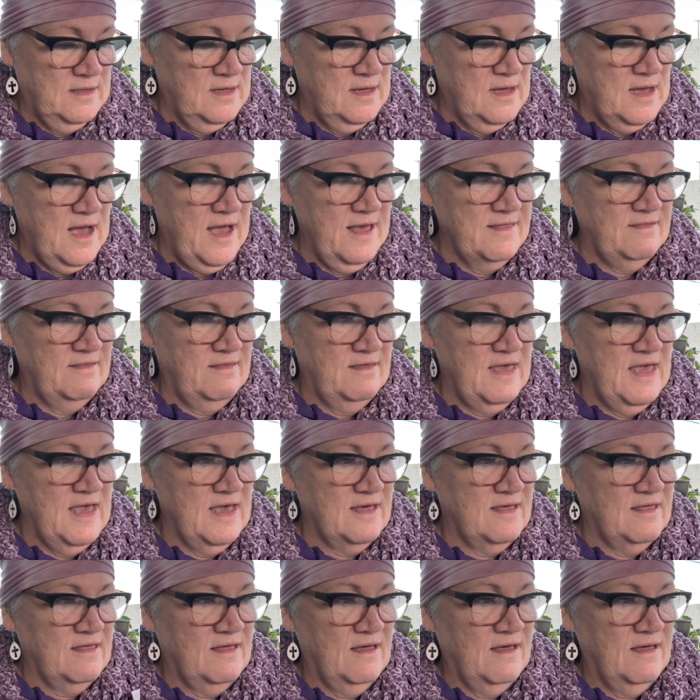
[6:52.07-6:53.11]
I
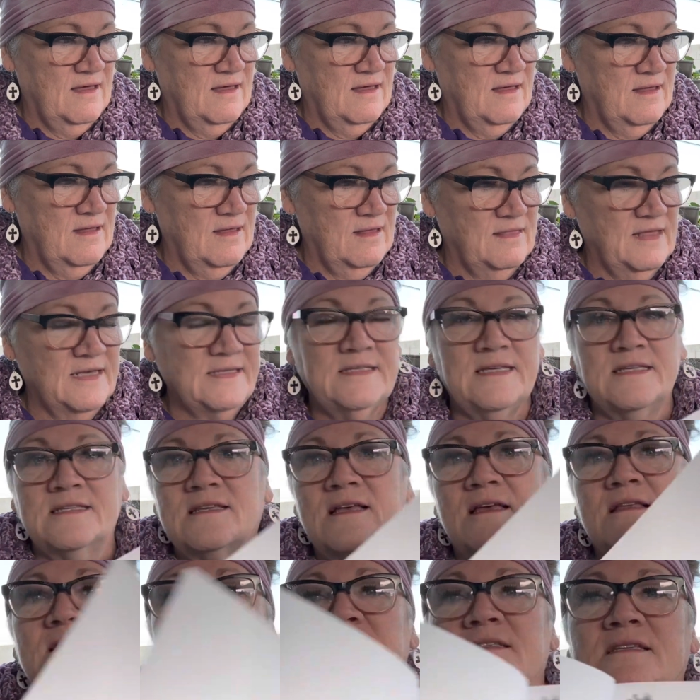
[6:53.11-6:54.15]
think this
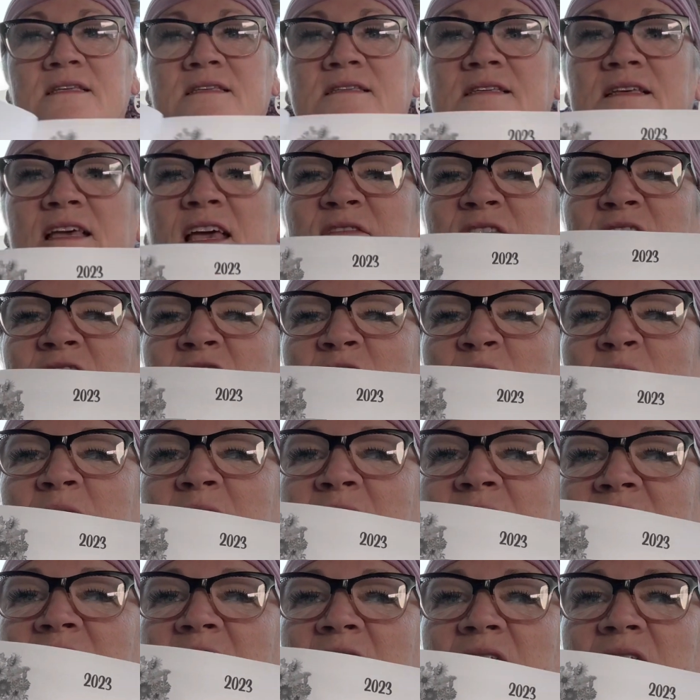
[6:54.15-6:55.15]
is giving you a